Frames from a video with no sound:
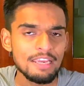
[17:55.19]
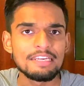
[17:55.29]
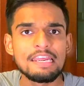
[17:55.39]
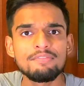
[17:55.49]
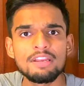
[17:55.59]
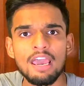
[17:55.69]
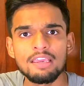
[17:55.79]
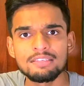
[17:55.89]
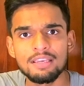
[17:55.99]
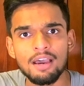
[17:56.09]
David
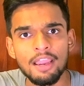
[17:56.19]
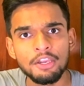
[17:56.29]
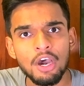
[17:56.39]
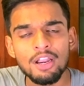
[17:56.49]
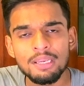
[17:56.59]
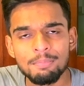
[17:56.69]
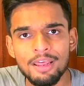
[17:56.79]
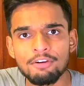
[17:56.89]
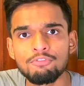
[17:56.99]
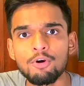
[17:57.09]
Icke's iconic
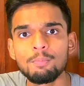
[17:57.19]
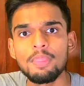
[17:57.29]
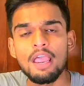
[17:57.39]
platform,